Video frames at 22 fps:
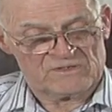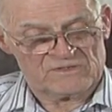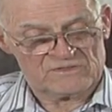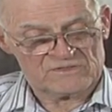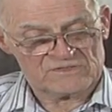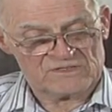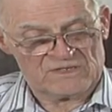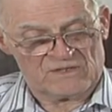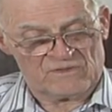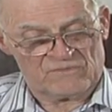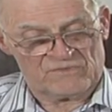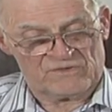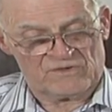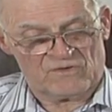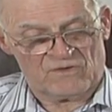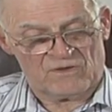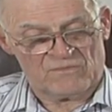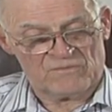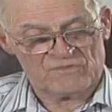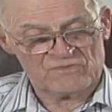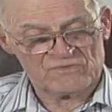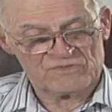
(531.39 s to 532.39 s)
his salary
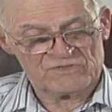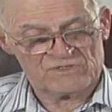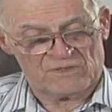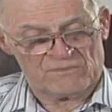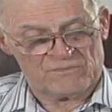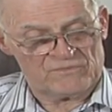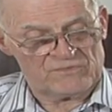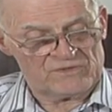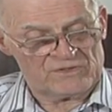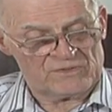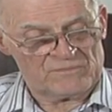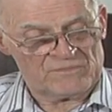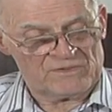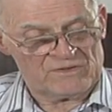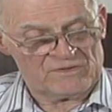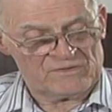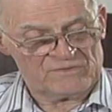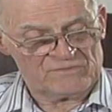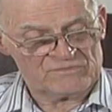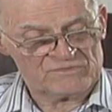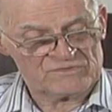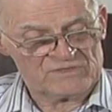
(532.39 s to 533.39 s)
almost double the
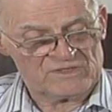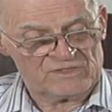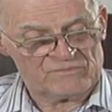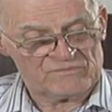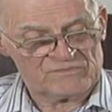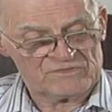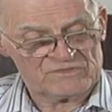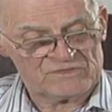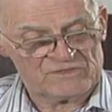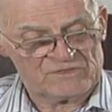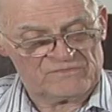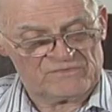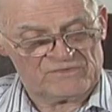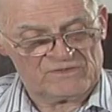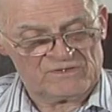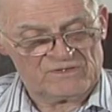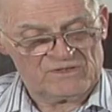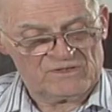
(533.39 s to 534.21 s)
amount he was then receiving,